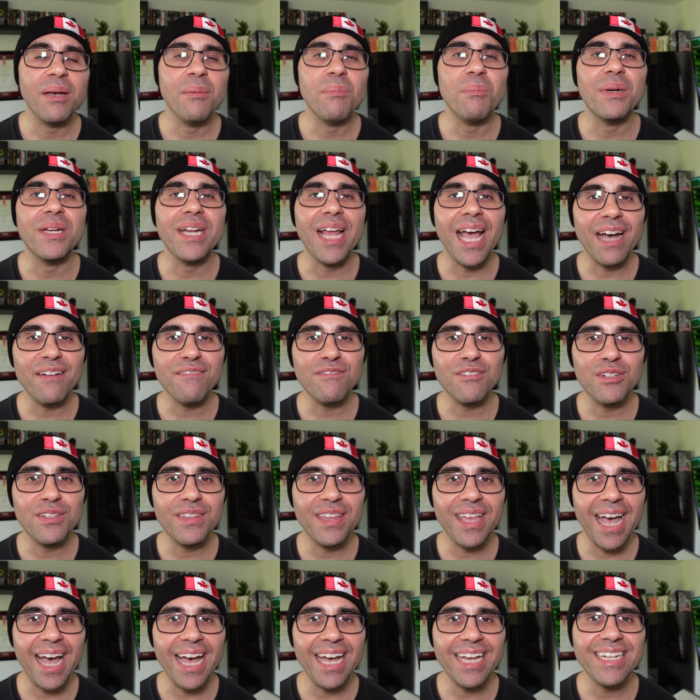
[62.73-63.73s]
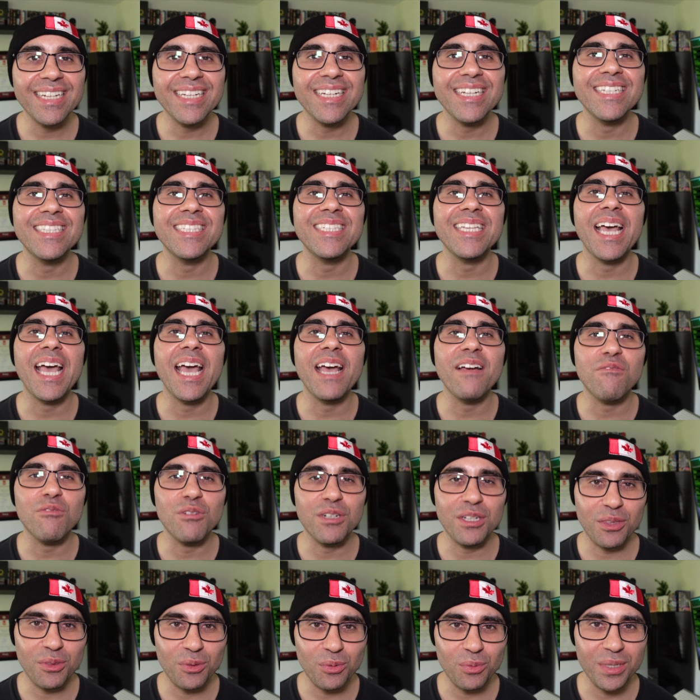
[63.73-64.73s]
but after that, it's
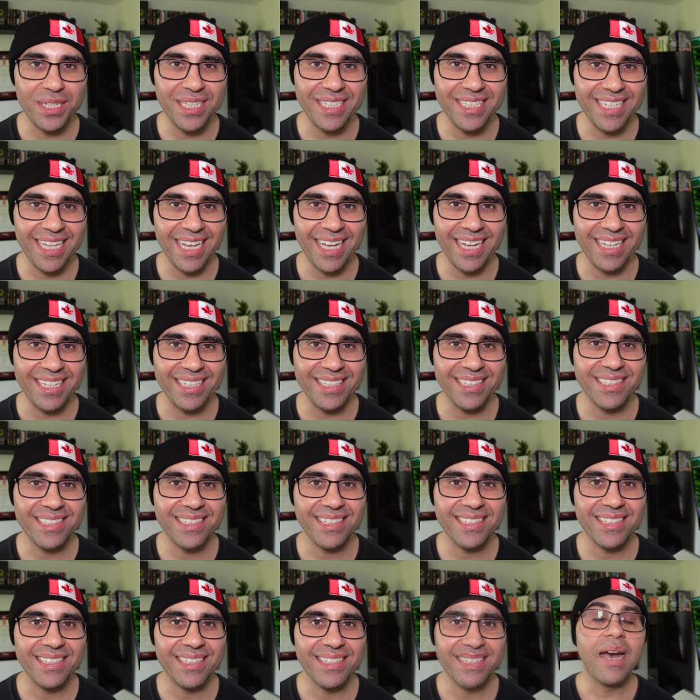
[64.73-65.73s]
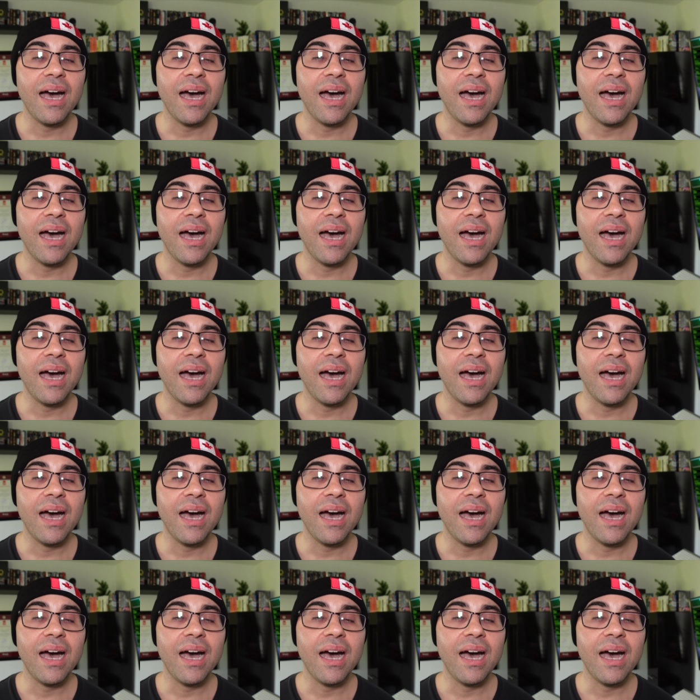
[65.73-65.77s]
every three days.